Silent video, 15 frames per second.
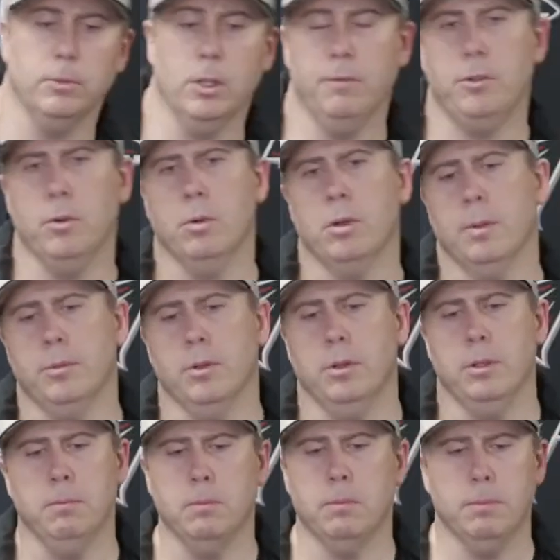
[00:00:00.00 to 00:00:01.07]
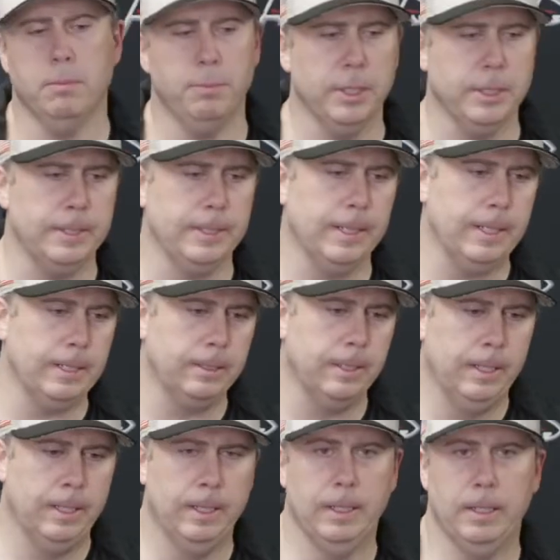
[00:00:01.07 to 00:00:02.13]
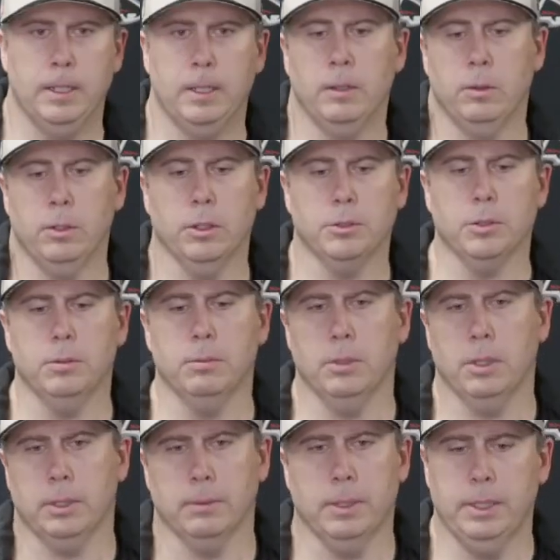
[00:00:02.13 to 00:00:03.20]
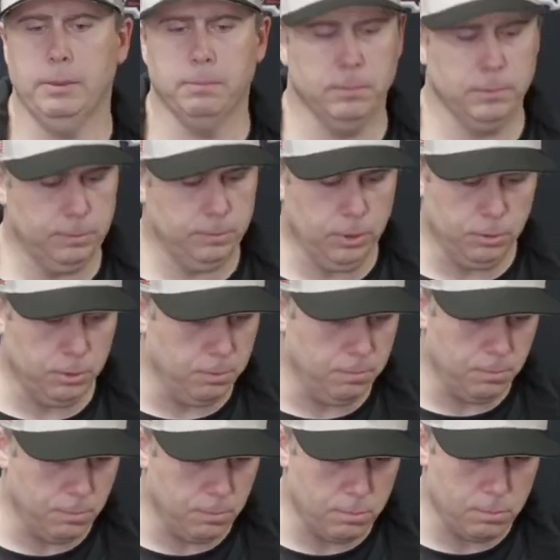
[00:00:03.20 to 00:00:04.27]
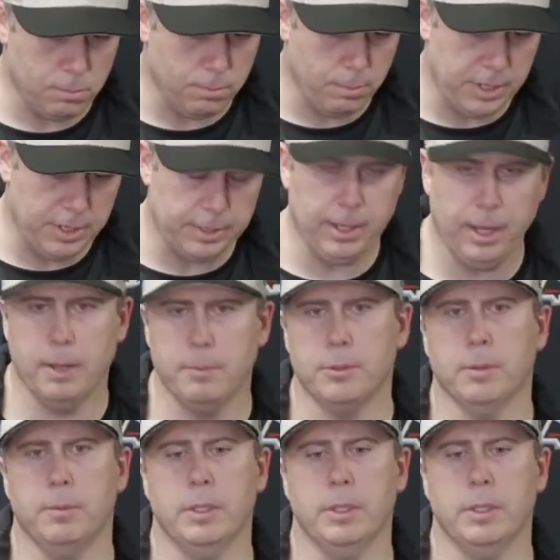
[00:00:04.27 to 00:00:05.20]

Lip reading: Love doing what I'm doing, but we also, like Led told it many a times.